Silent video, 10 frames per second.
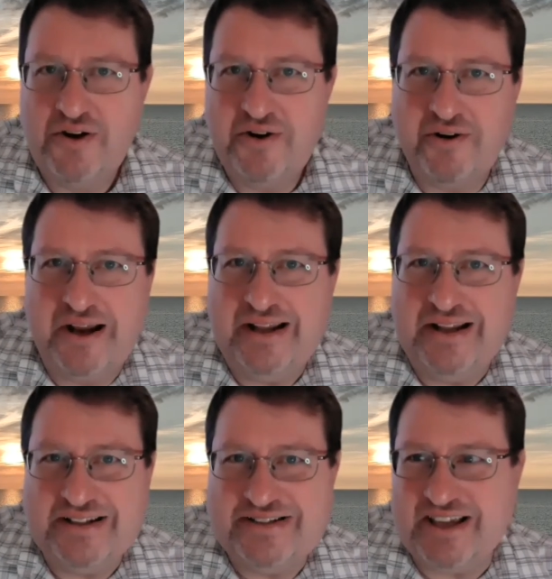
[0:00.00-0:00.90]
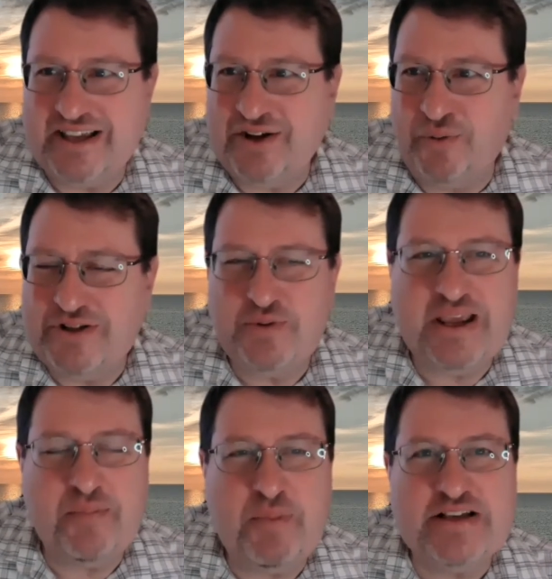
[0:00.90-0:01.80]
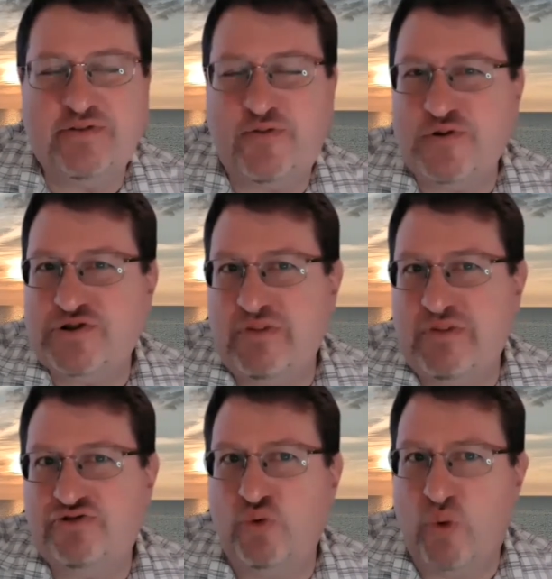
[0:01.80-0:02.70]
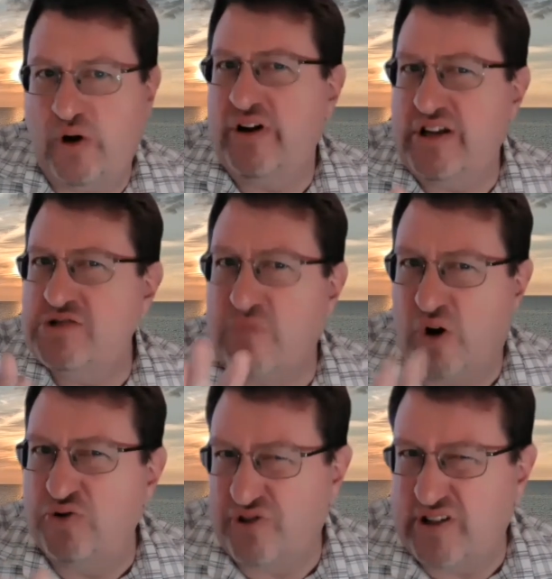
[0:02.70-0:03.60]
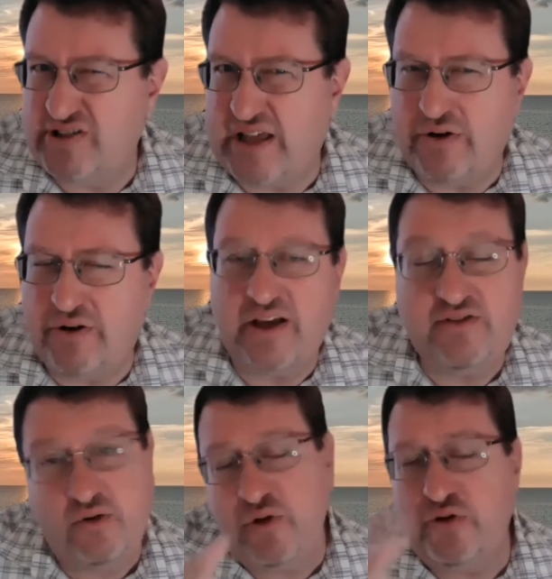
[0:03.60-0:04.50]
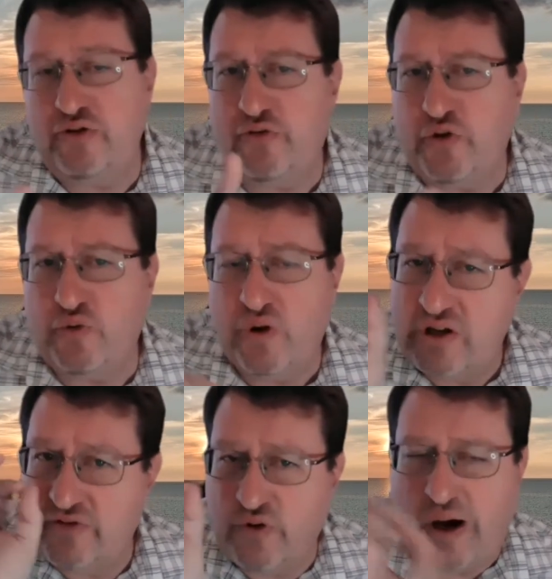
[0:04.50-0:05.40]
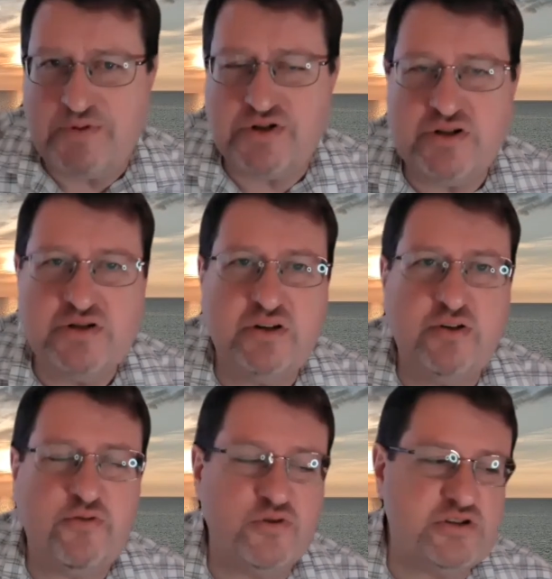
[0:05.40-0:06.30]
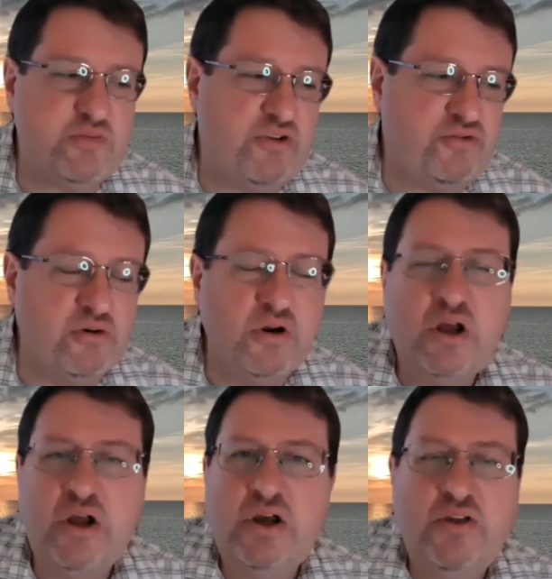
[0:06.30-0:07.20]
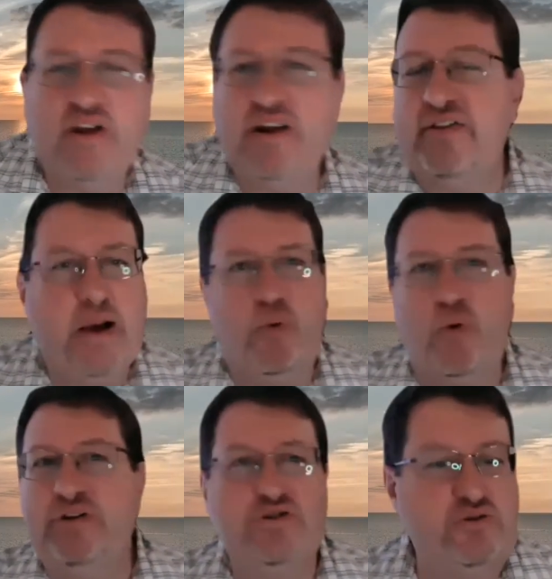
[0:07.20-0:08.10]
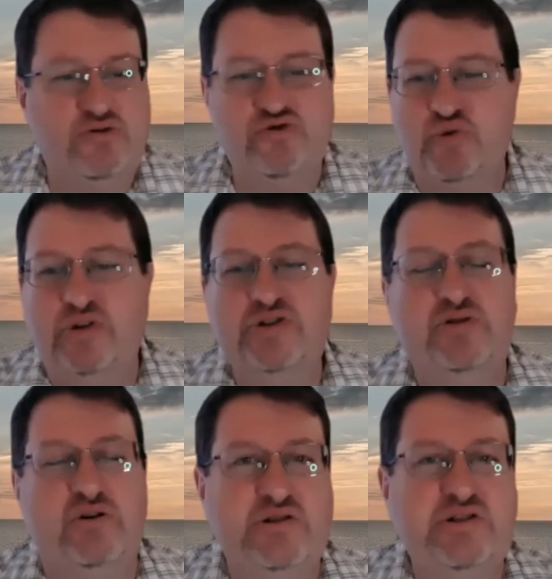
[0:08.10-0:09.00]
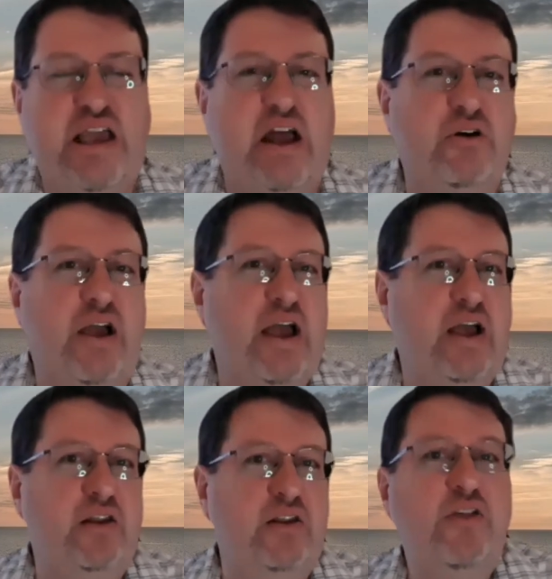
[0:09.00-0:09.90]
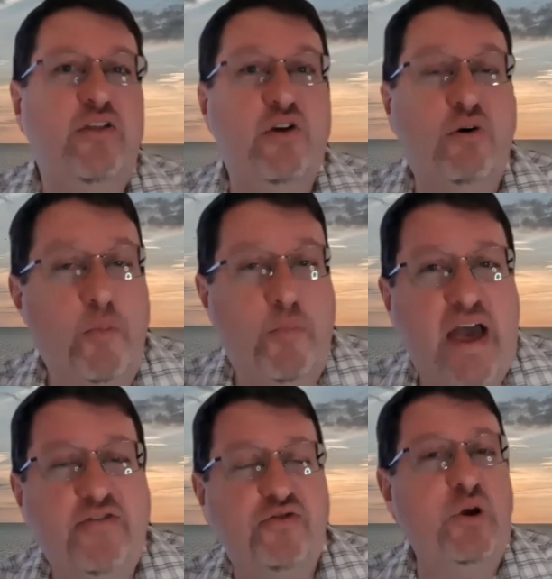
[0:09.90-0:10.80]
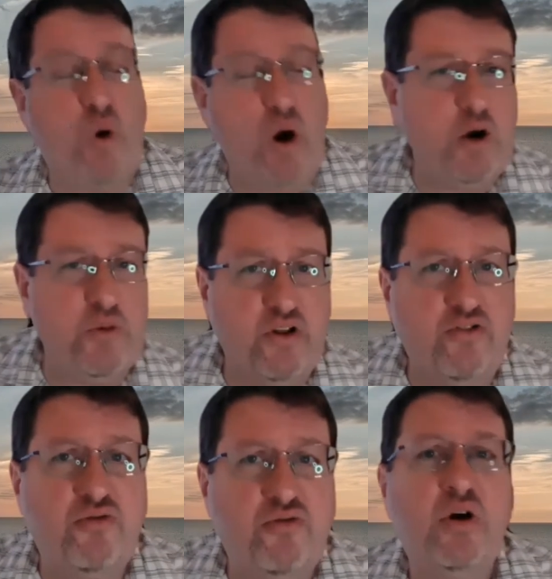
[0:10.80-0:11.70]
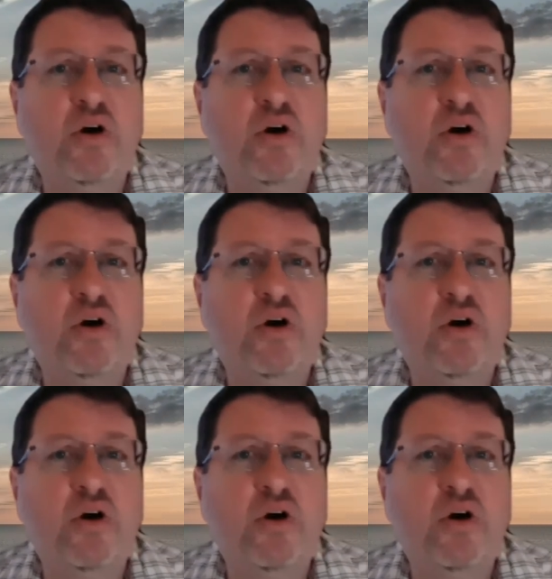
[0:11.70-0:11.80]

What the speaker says: right? It's like, once we get past the first semester where it is mostly standardized, although there's a few options in the first semester, then at that point, the students really start to scatter, and there are paths and requirements,